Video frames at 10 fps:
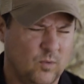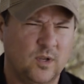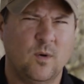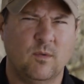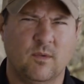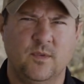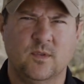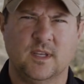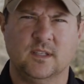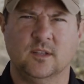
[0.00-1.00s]
want to go over a few
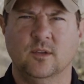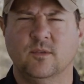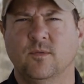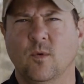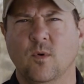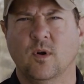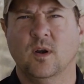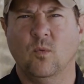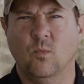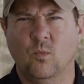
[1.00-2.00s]
things to look
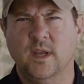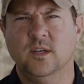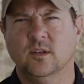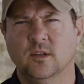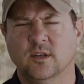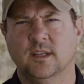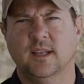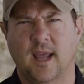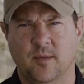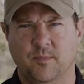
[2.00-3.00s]
for when you're
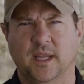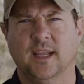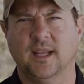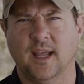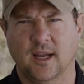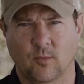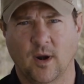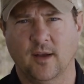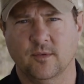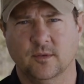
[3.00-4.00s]
looking at picking a
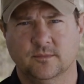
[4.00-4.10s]
rifle.